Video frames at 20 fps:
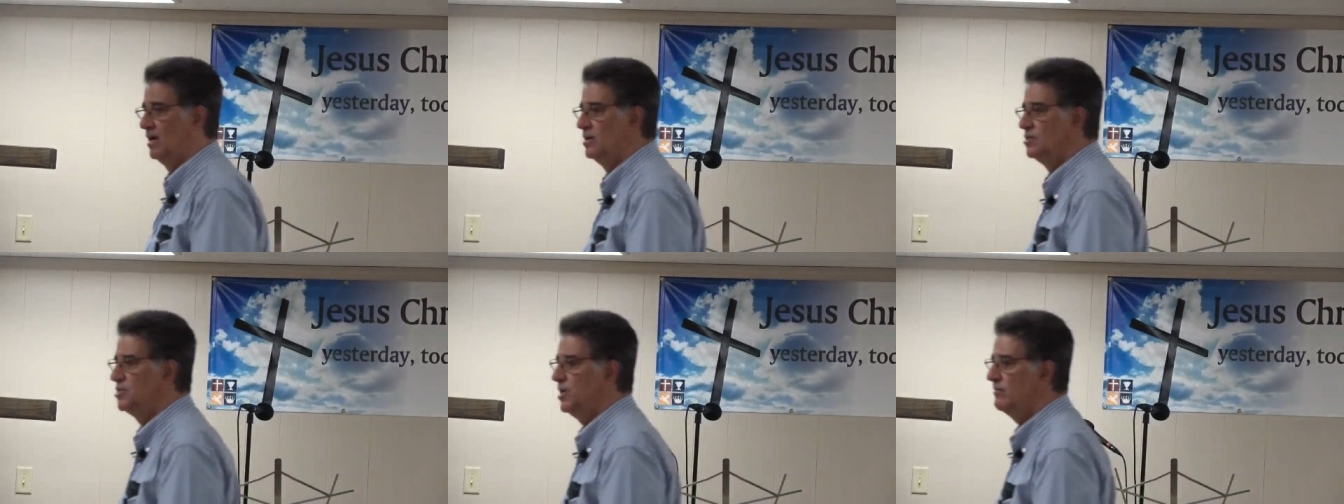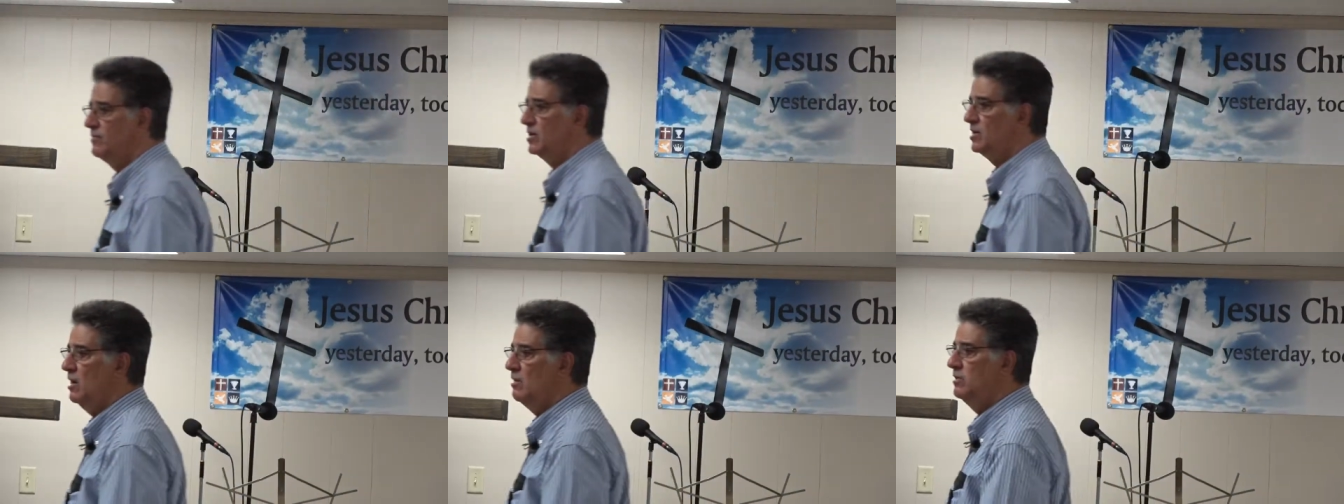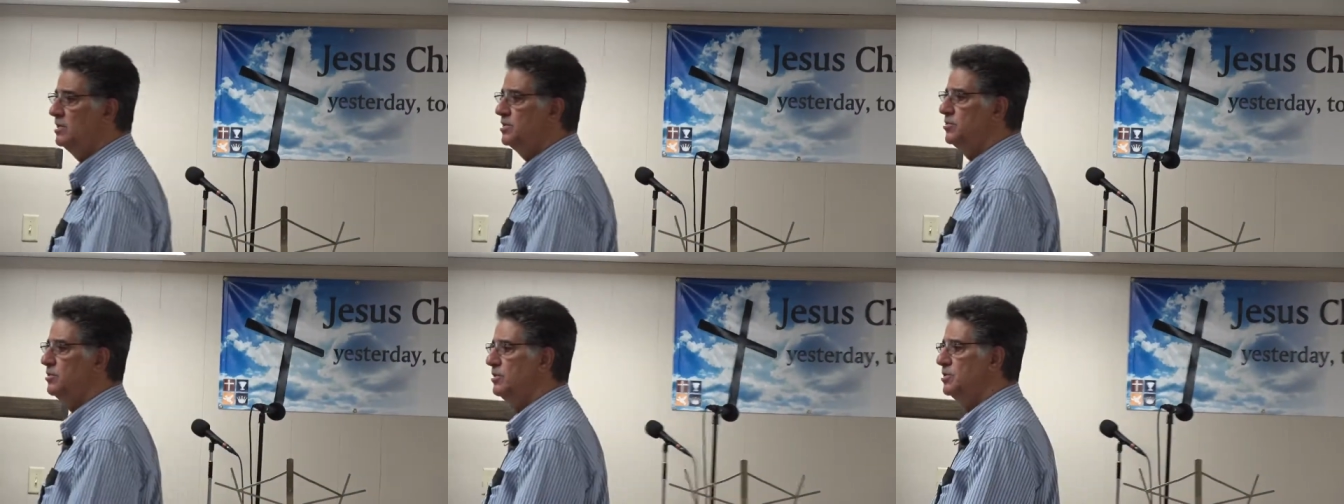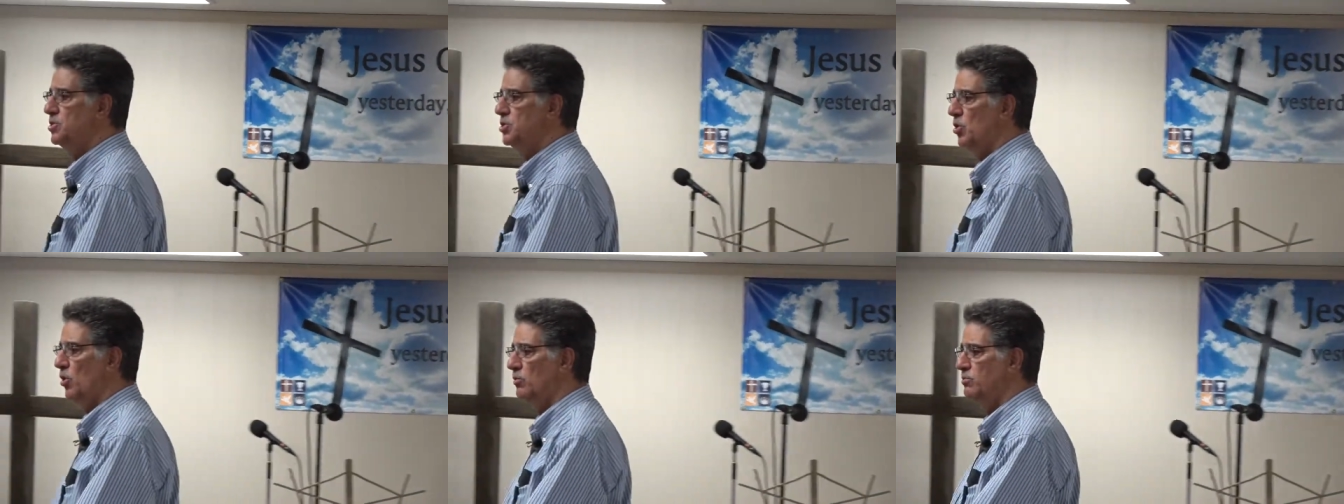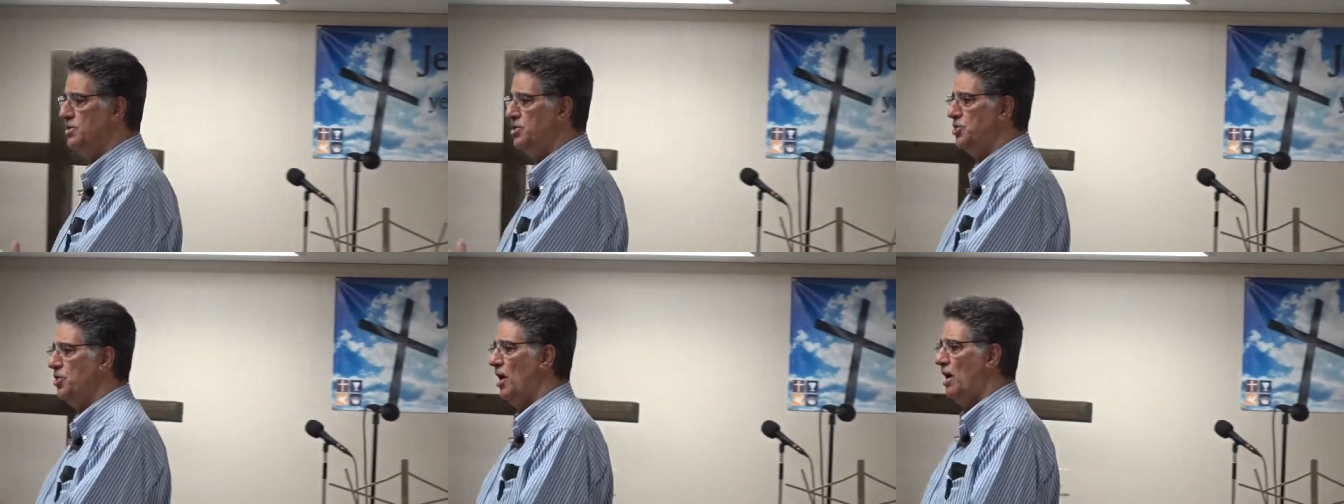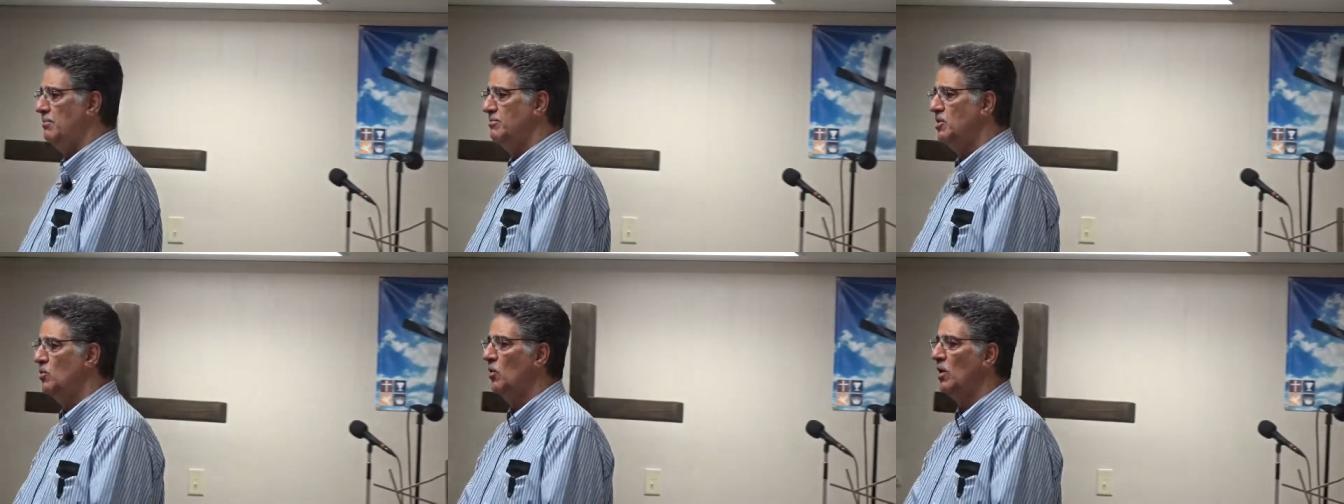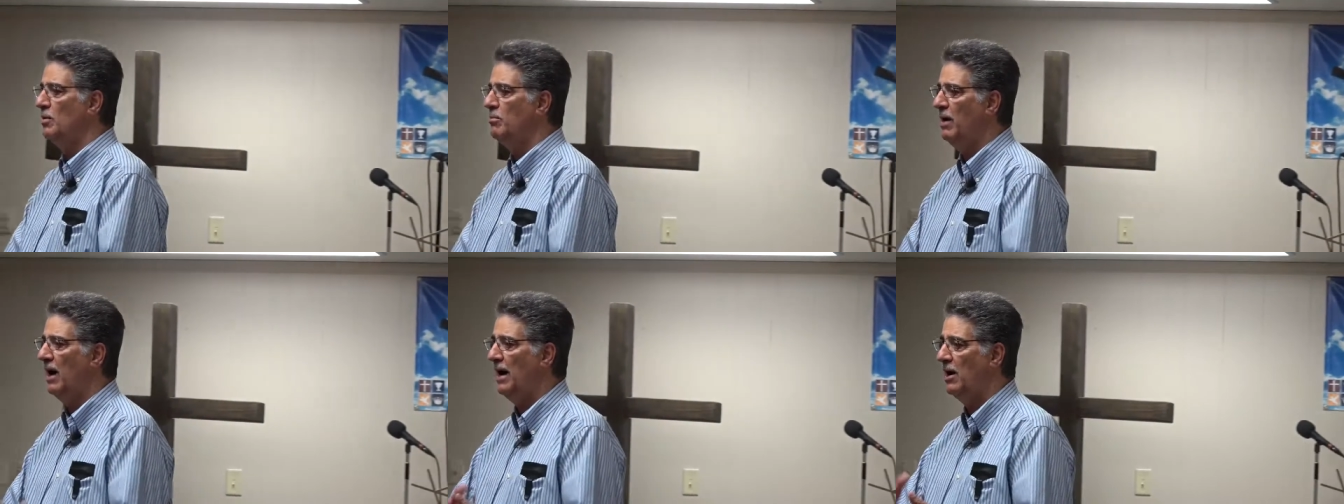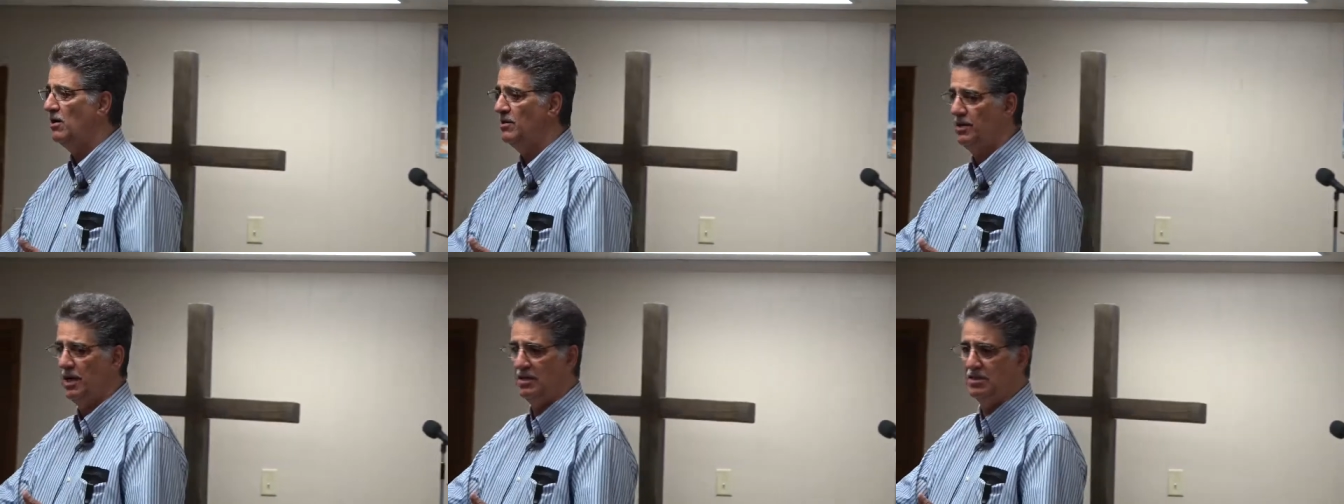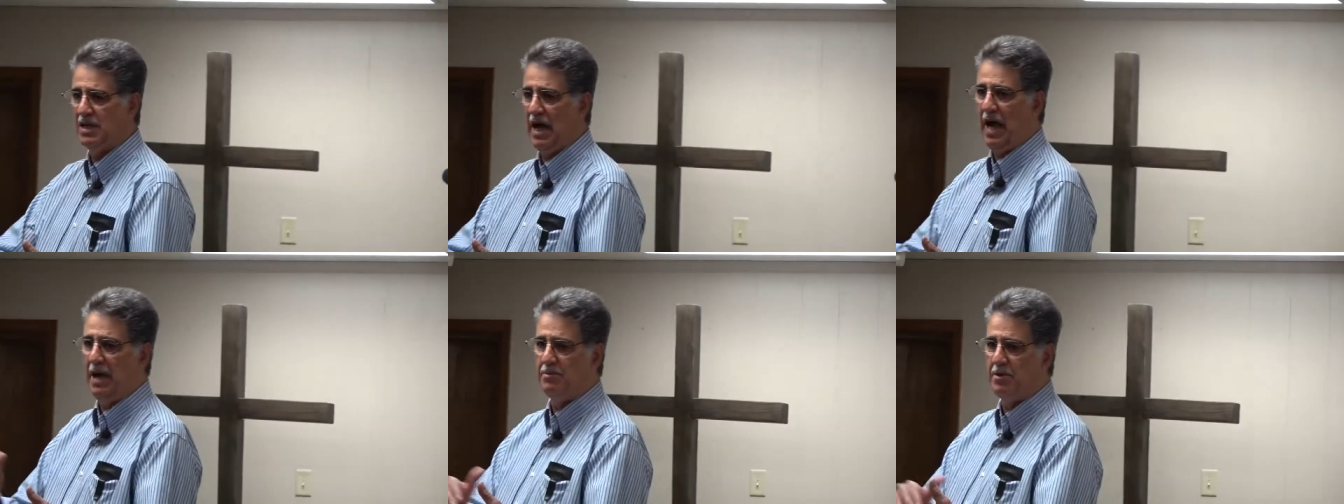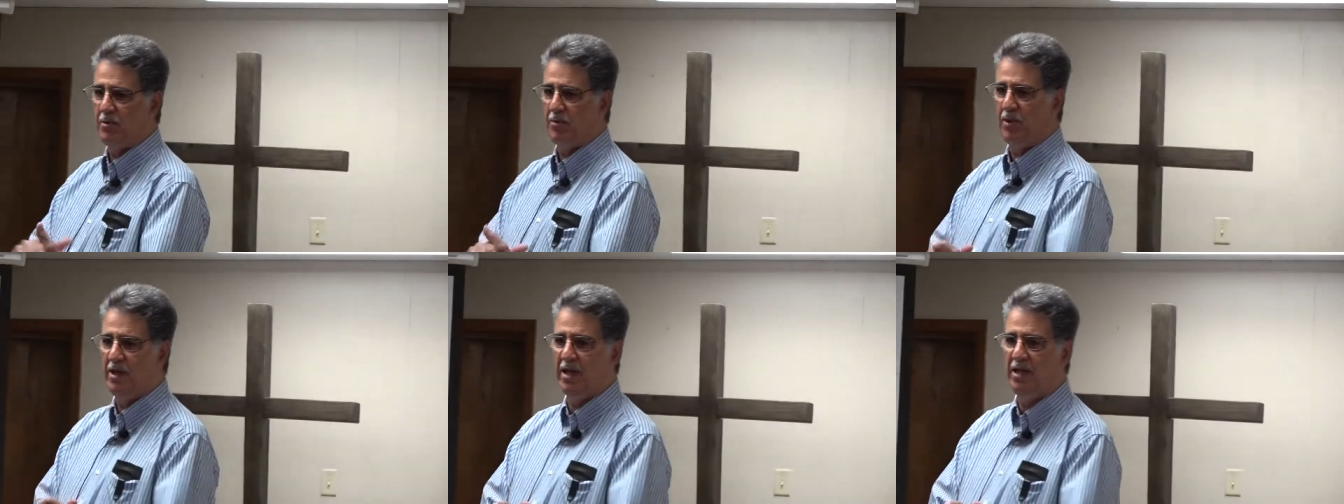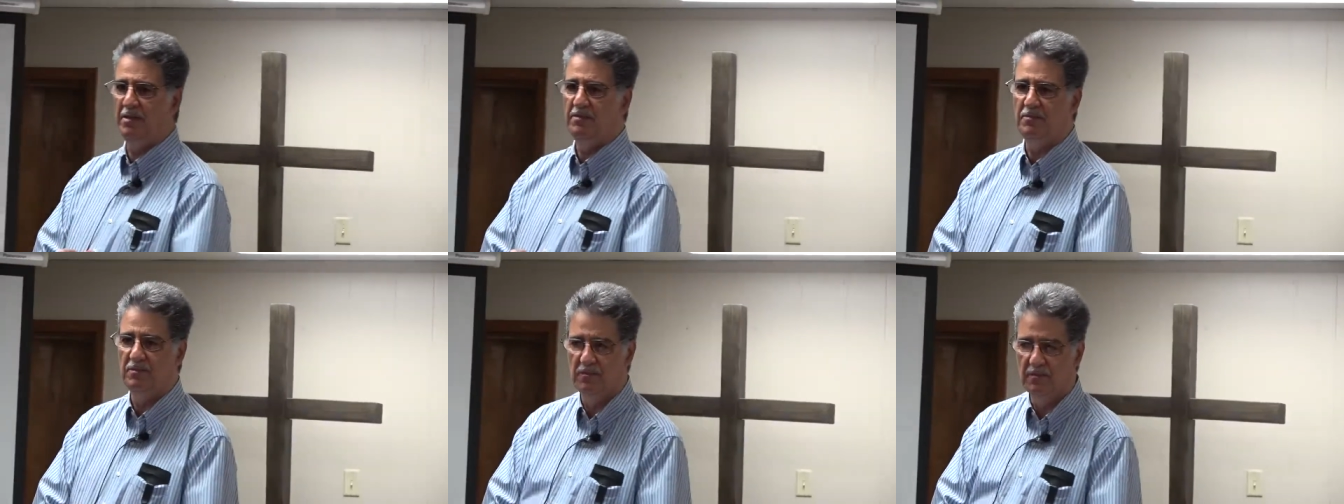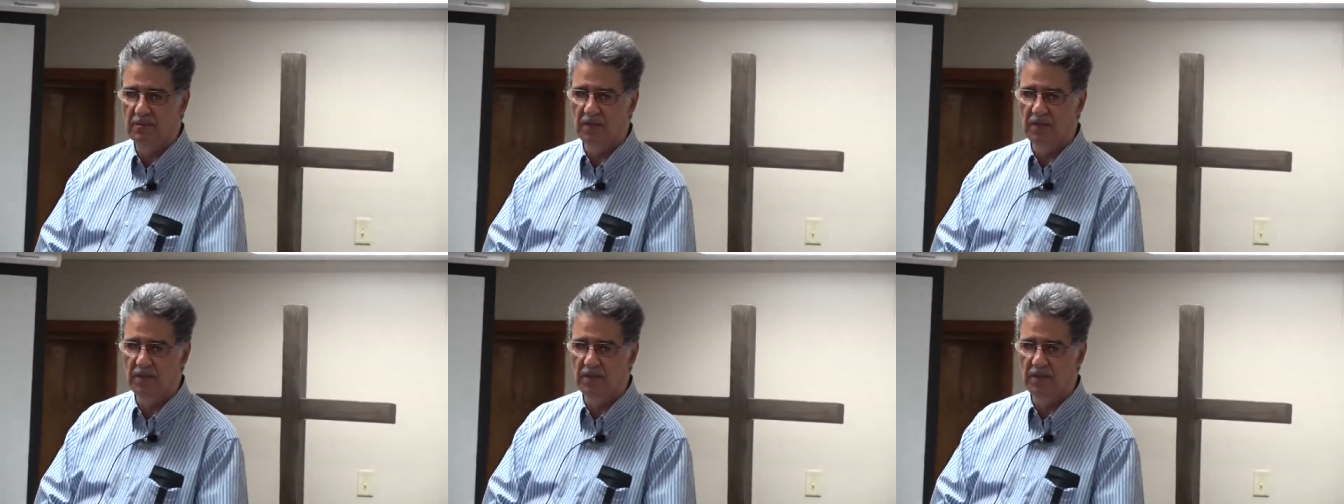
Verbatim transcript: Do you ever go into a jewelry shop and you want to buy a, a diamond ring?